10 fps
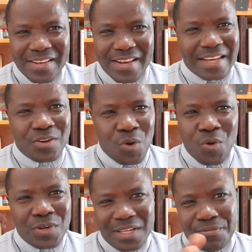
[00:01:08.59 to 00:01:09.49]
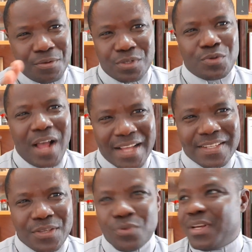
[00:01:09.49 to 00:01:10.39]
that God, if he was to
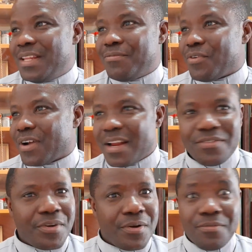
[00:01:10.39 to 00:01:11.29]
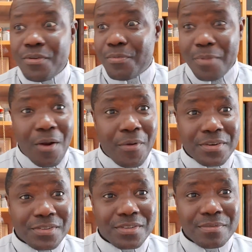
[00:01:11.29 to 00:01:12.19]
ask you, leave your country, leave your
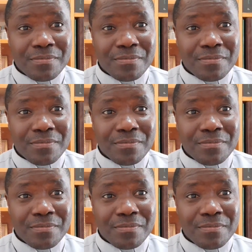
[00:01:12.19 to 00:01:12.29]
parents,